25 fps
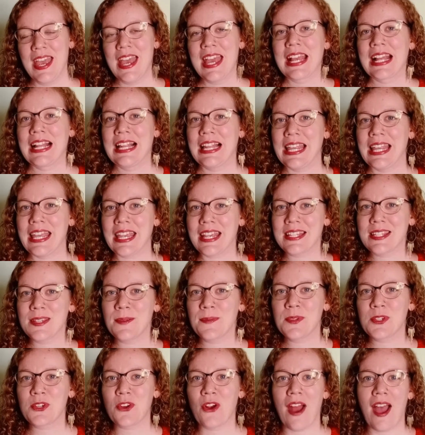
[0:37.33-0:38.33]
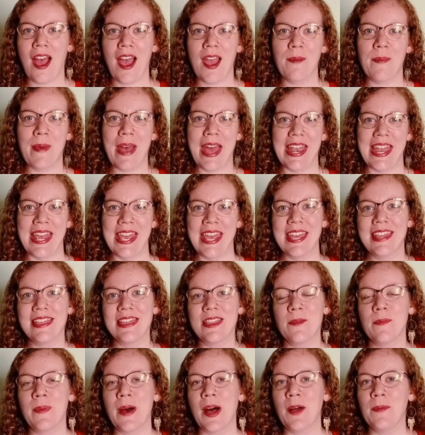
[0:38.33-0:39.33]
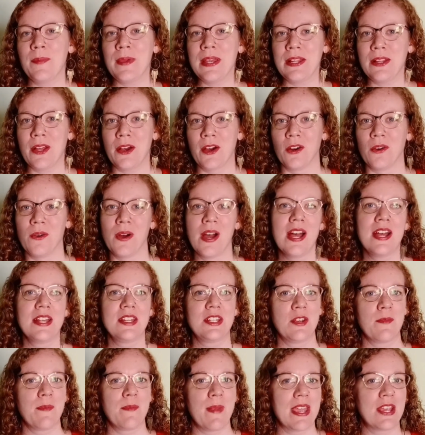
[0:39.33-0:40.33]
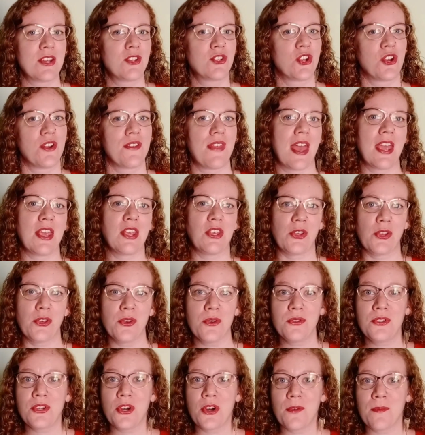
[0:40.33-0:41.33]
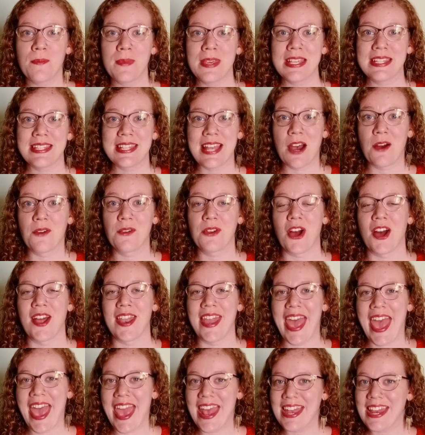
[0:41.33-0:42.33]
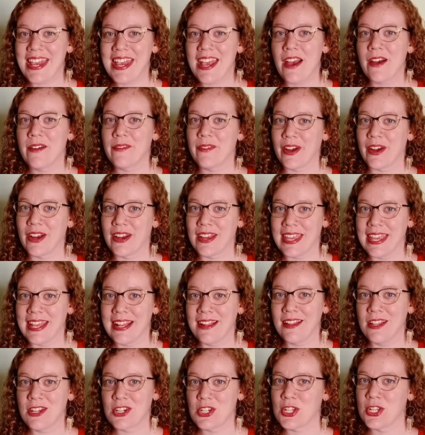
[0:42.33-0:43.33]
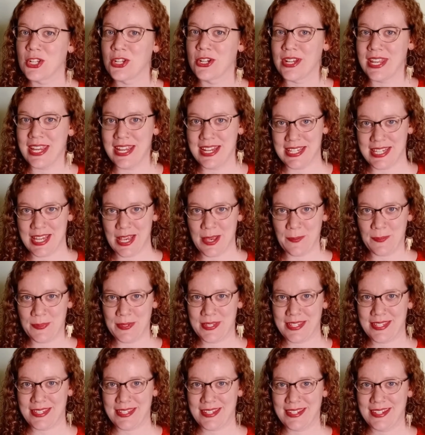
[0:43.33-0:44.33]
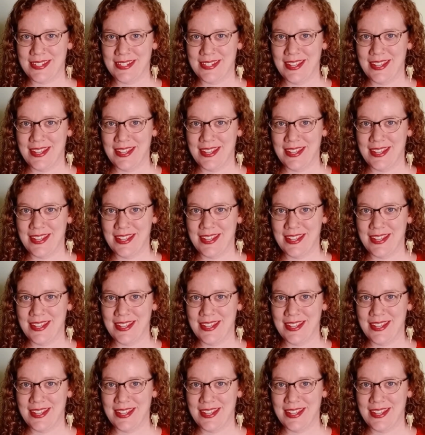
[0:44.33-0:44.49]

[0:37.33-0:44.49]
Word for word: Click subscribe and hit the bell below to make sure that you don't miss out on any of our English learning tips.